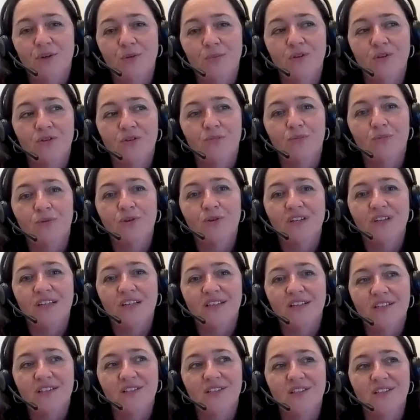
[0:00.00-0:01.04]
you build a
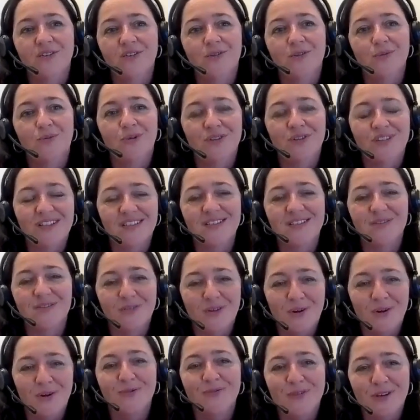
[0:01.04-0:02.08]
product, the product
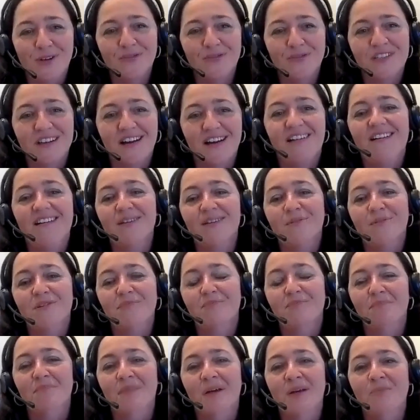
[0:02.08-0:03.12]
evolves over time
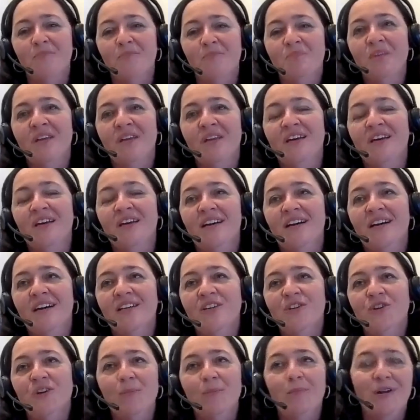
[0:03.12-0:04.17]

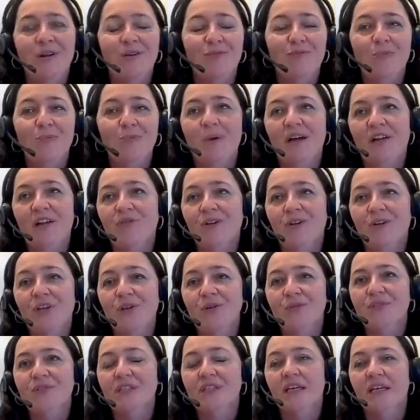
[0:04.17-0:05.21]
and you get better and better at
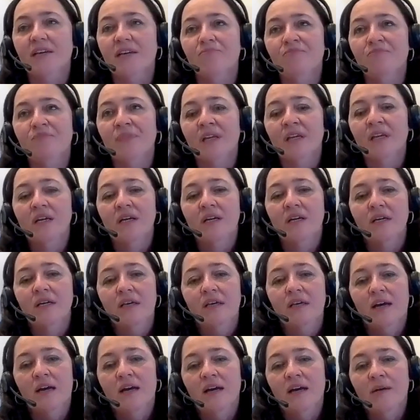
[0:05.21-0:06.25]
using it.
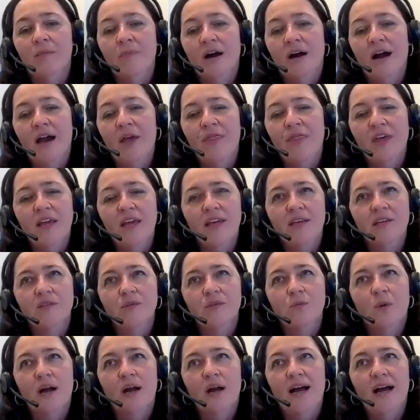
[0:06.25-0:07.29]
I think as
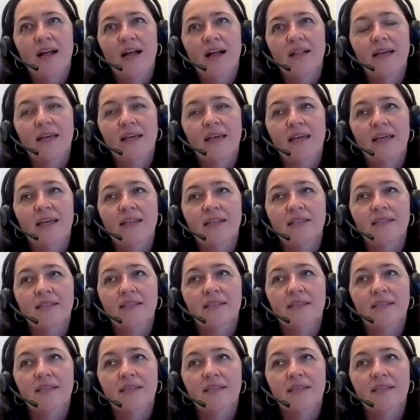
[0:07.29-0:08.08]
well is